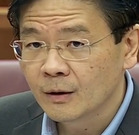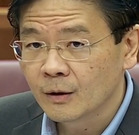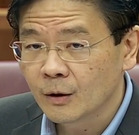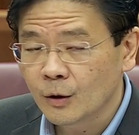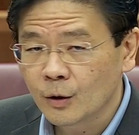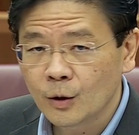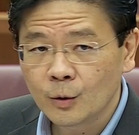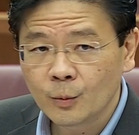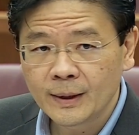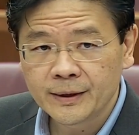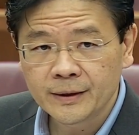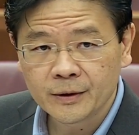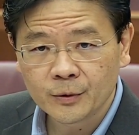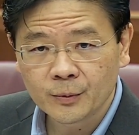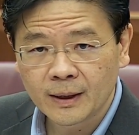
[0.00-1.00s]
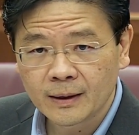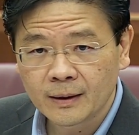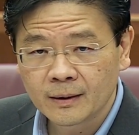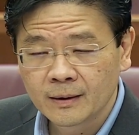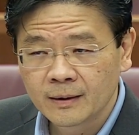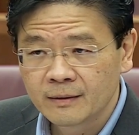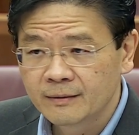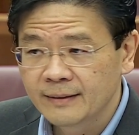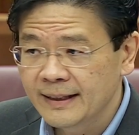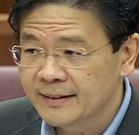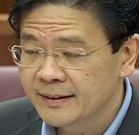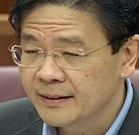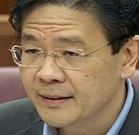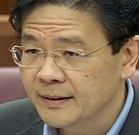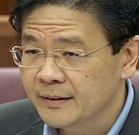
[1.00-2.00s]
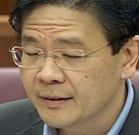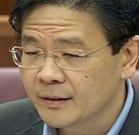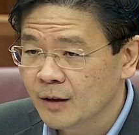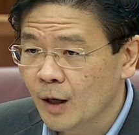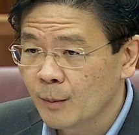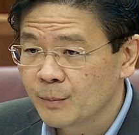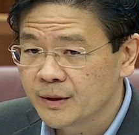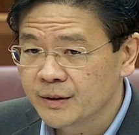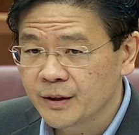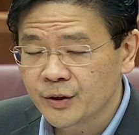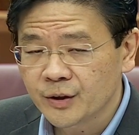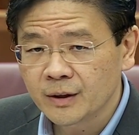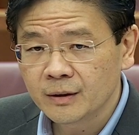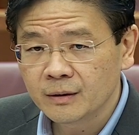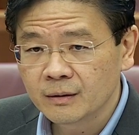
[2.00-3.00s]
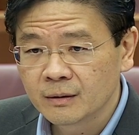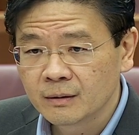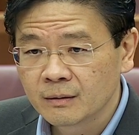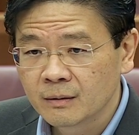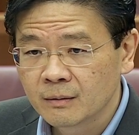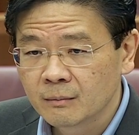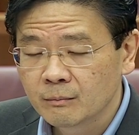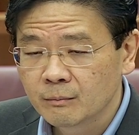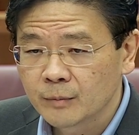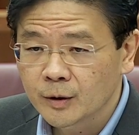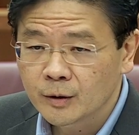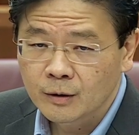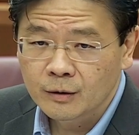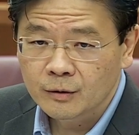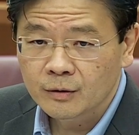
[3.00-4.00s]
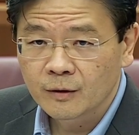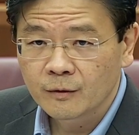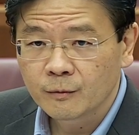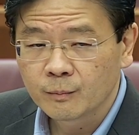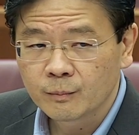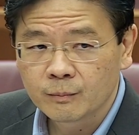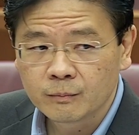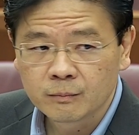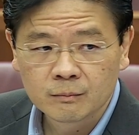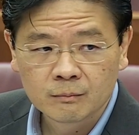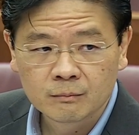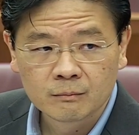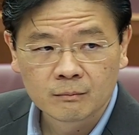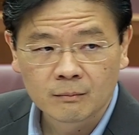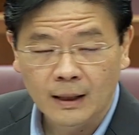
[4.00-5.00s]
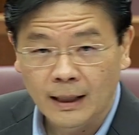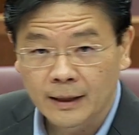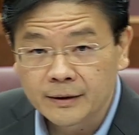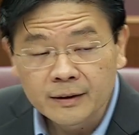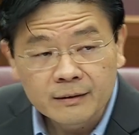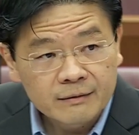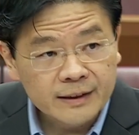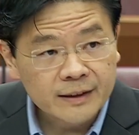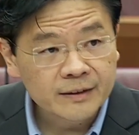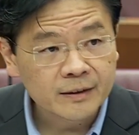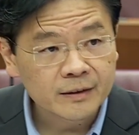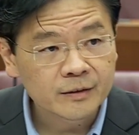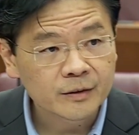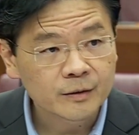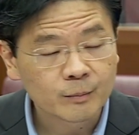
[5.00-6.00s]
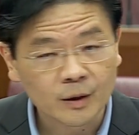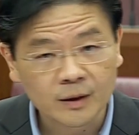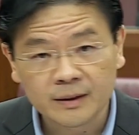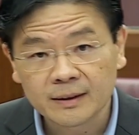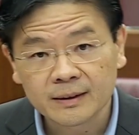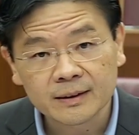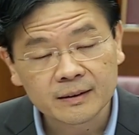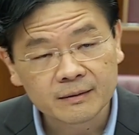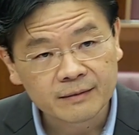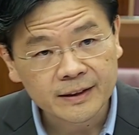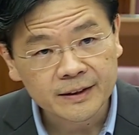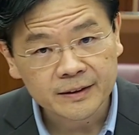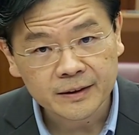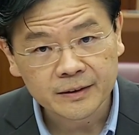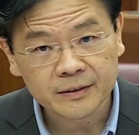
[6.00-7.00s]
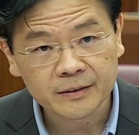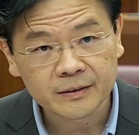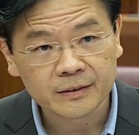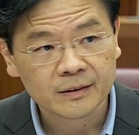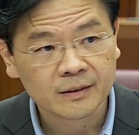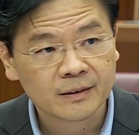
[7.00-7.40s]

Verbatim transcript: or whether you are raising this in opposition because of other reasons, political reasons,